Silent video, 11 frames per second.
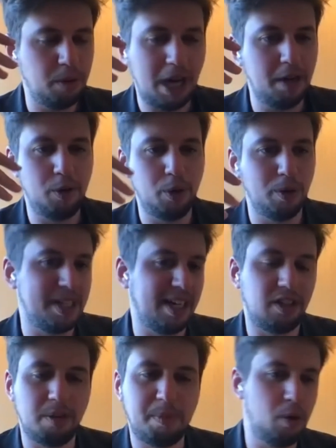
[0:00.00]
you're a
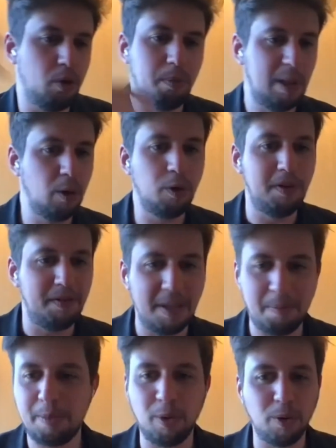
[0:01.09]
startup and you're below 50
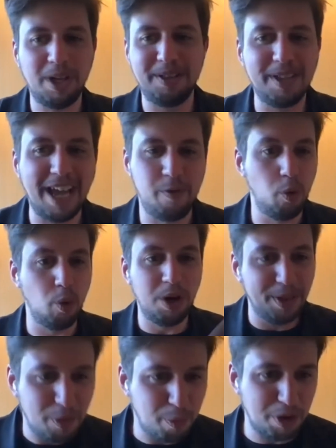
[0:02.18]
people and everyone
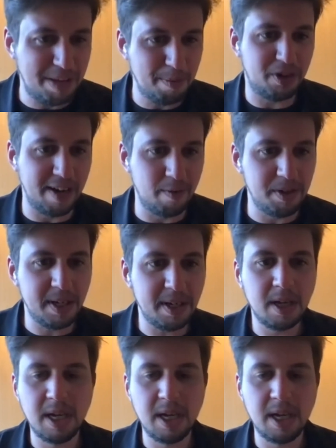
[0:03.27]
does pretty much everything,